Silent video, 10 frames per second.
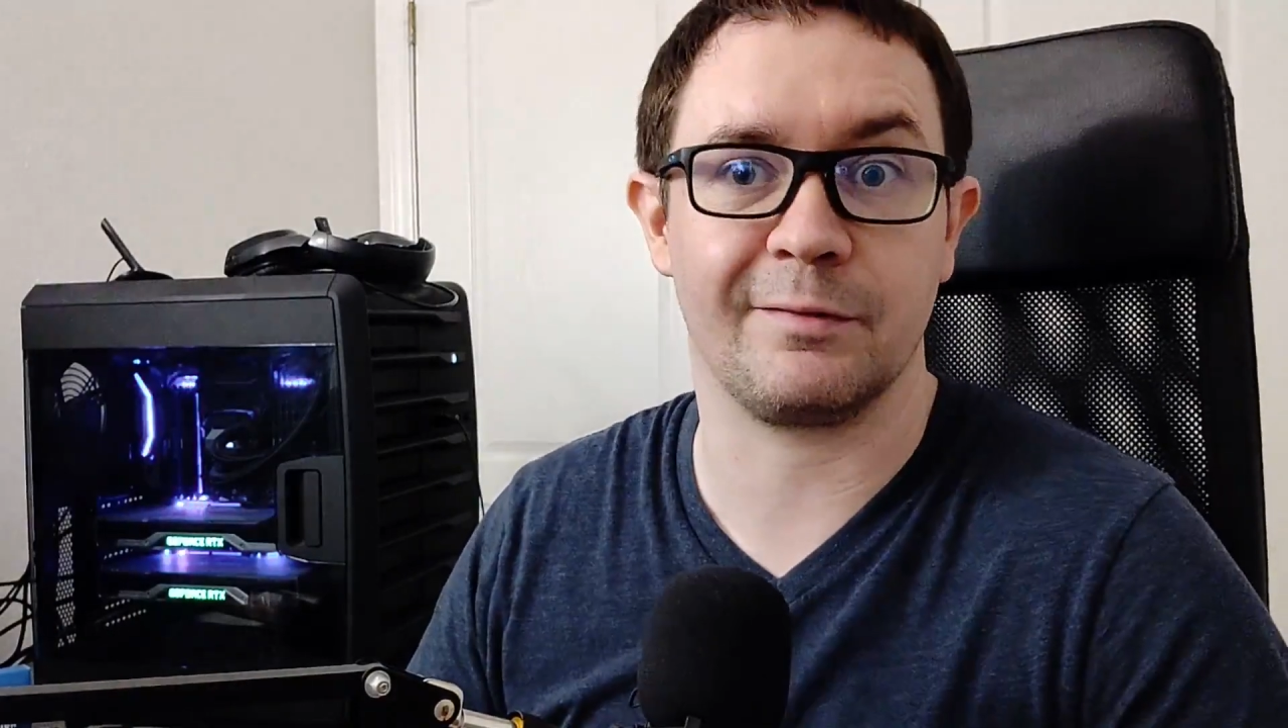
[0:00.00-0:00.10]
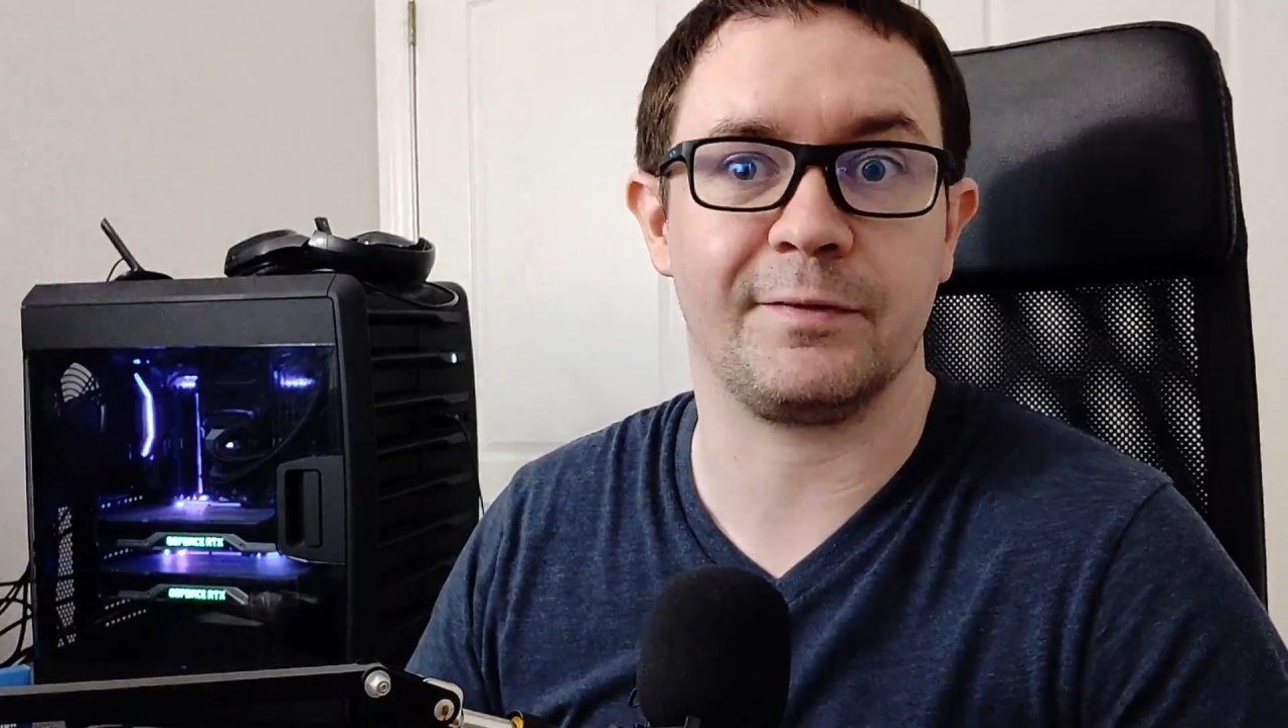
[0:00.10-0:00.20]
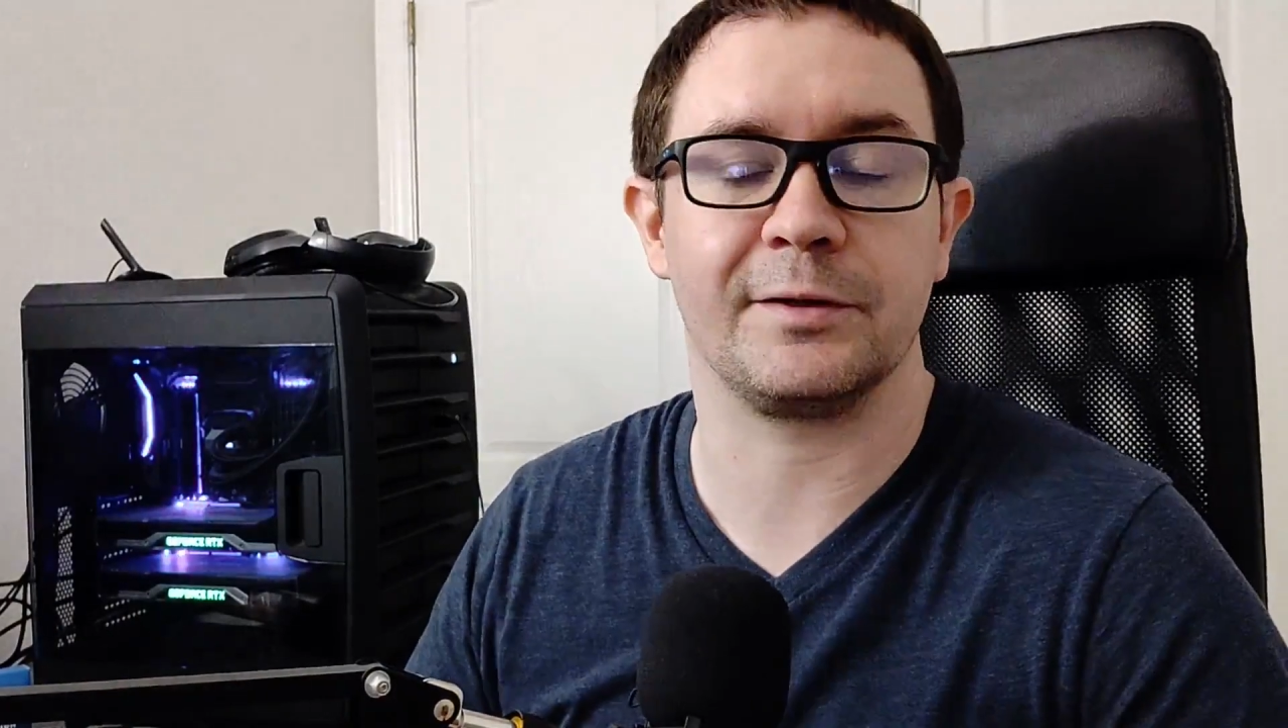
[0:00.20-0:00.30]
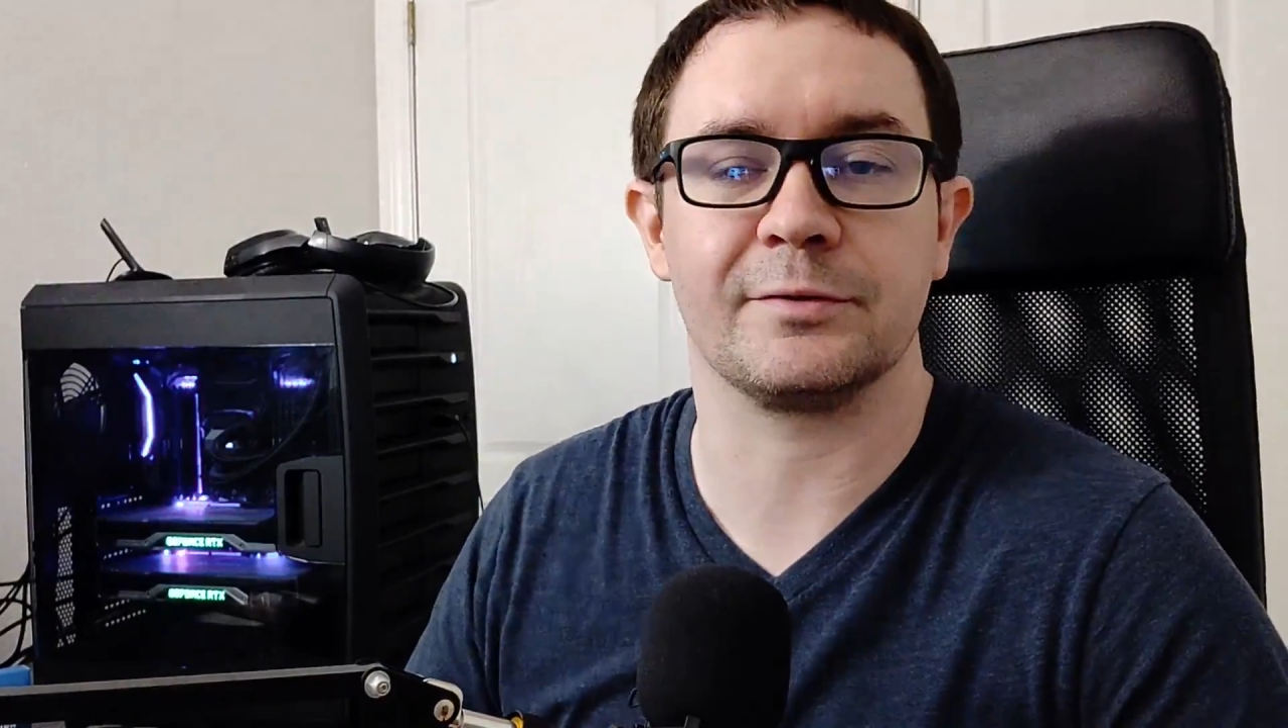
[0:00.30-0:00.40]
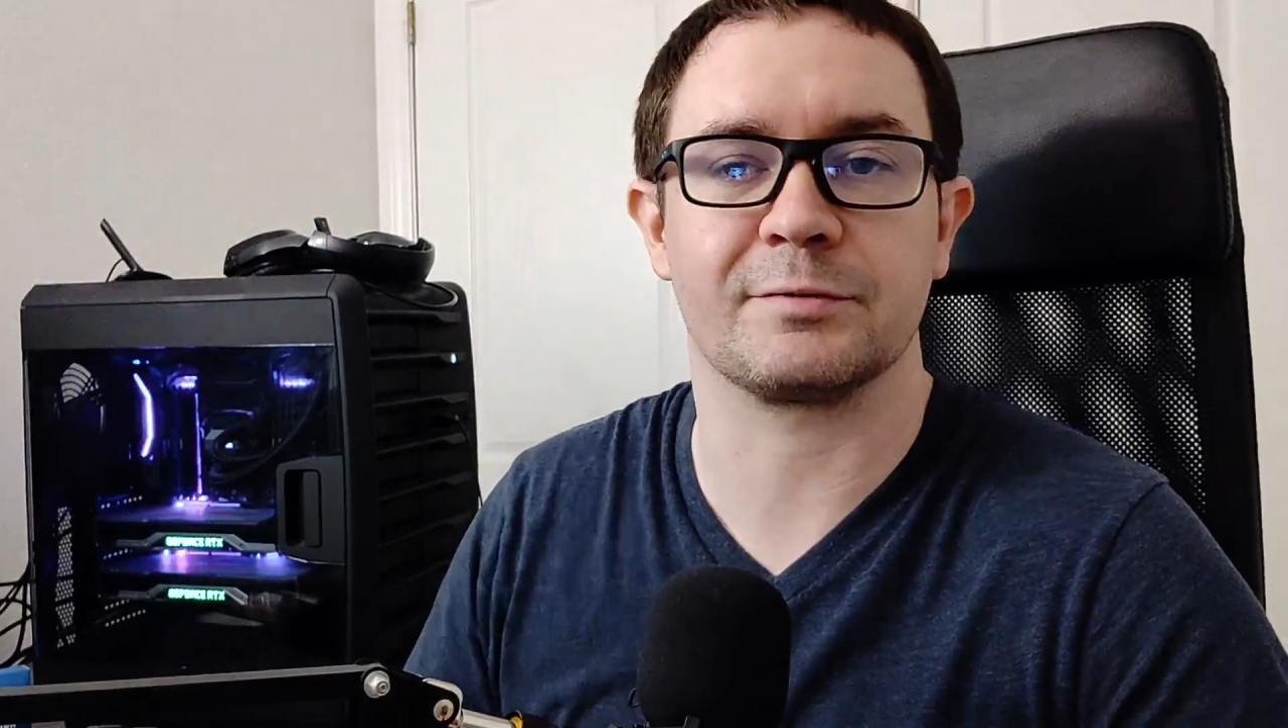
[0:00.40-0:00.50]
the
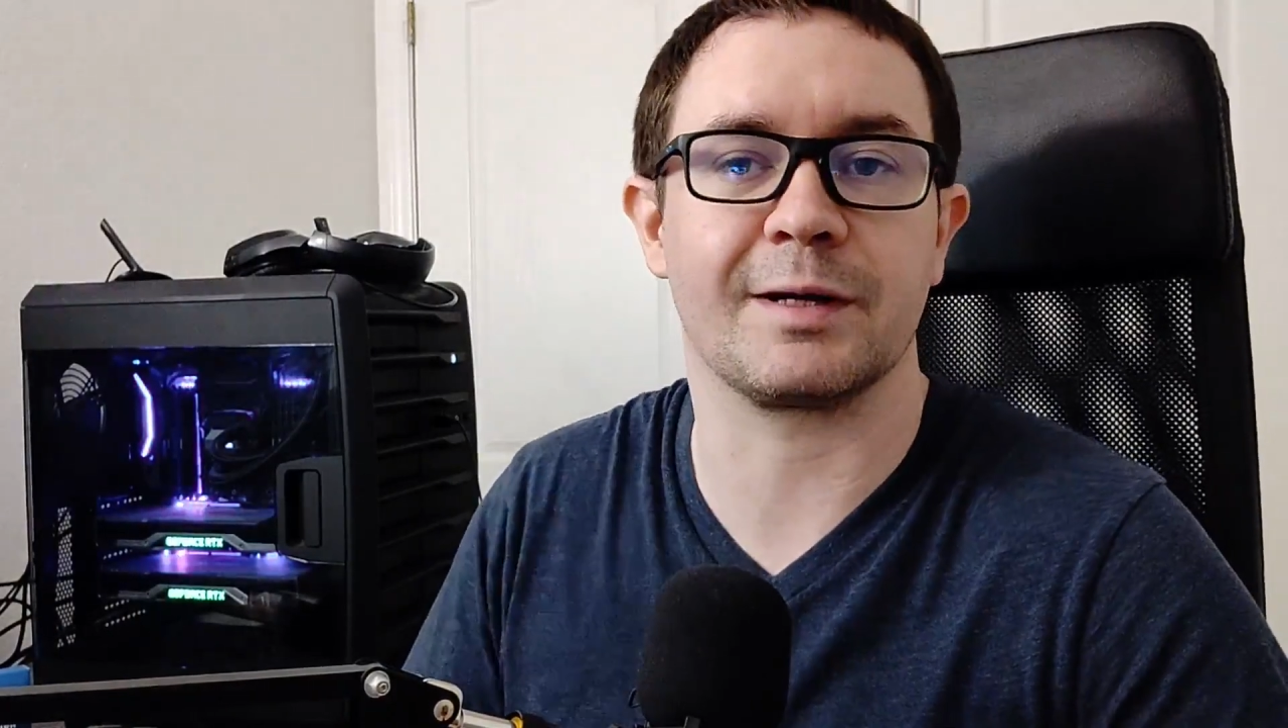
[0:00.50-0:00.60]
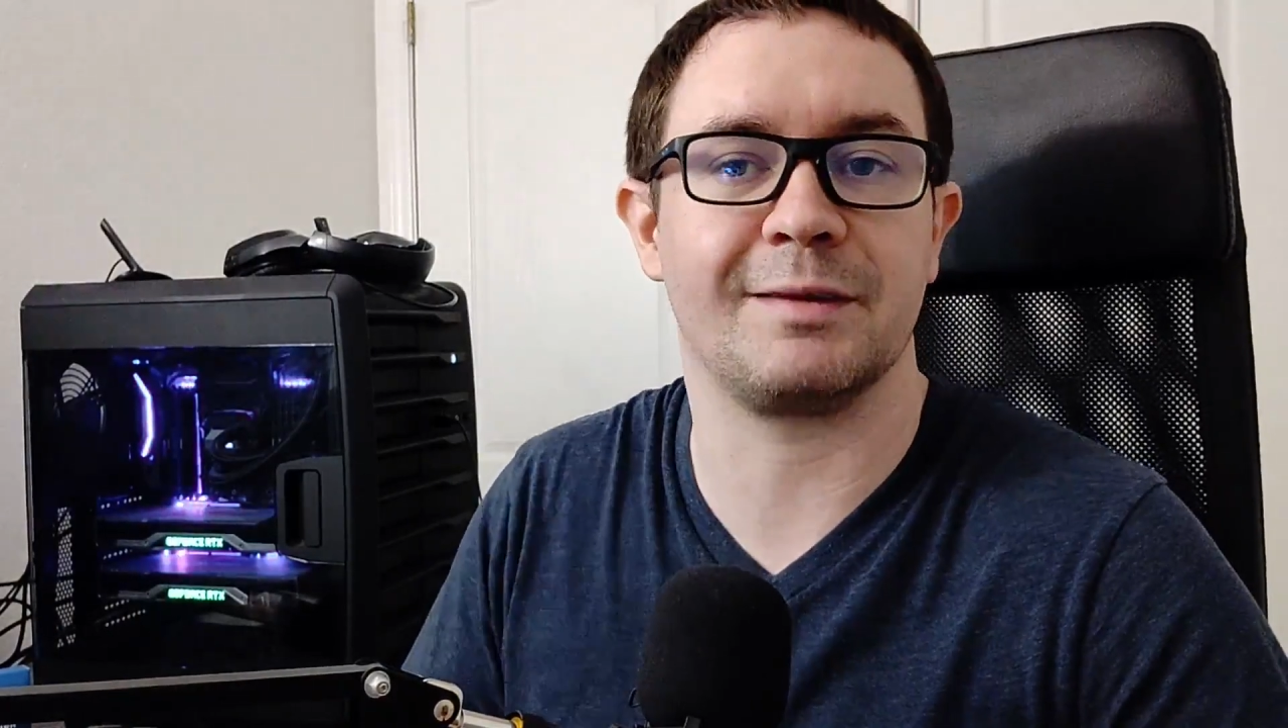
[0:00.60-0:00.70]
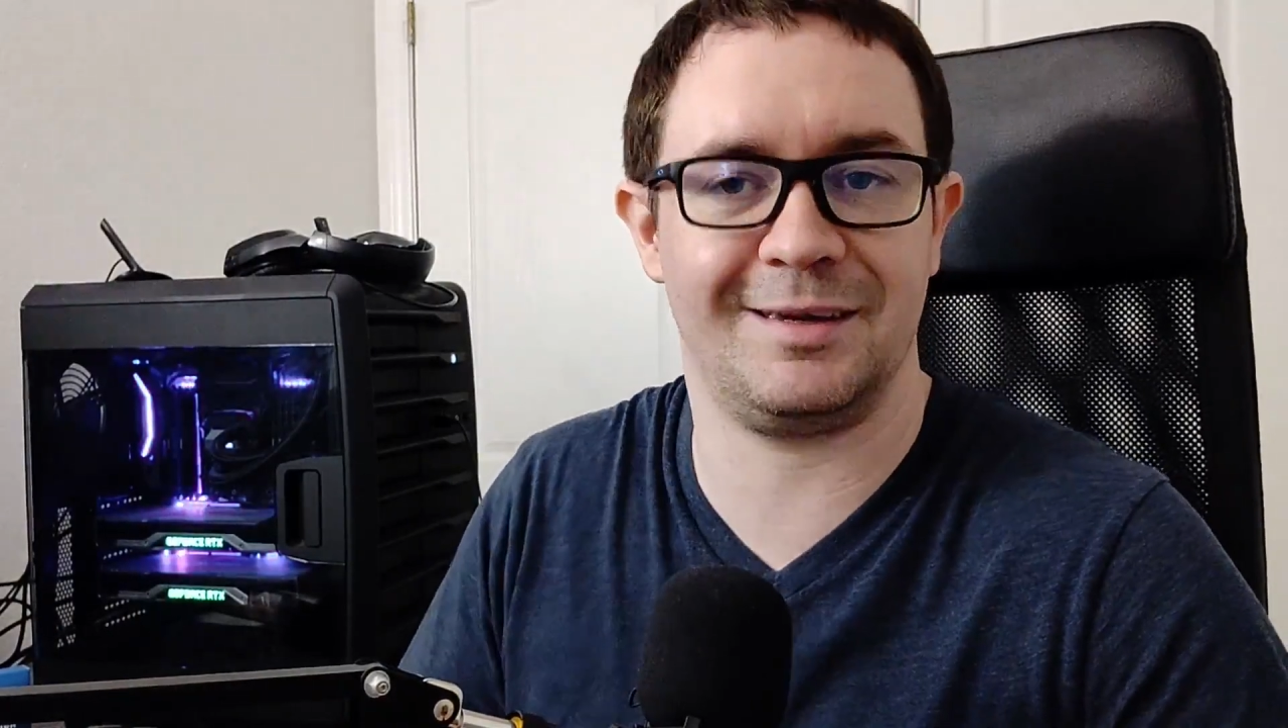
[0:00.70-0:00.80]
funders, right?